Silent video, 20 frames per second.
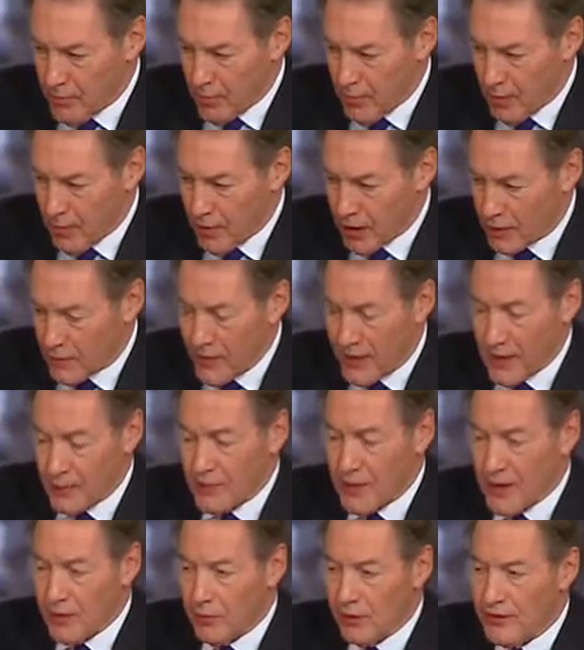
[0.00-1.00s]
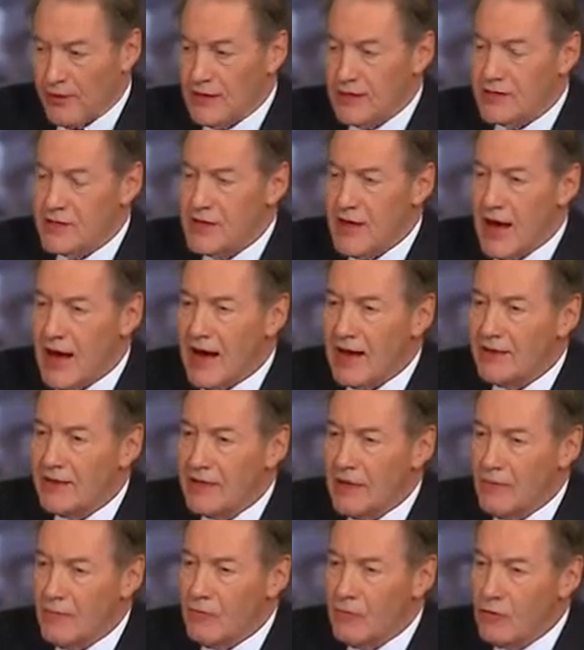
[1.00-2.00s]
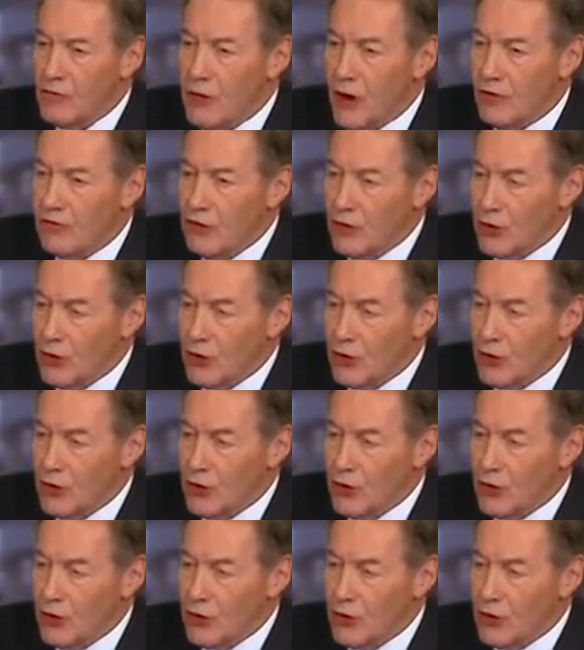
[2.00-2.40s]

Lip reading: among many people. It is the idea of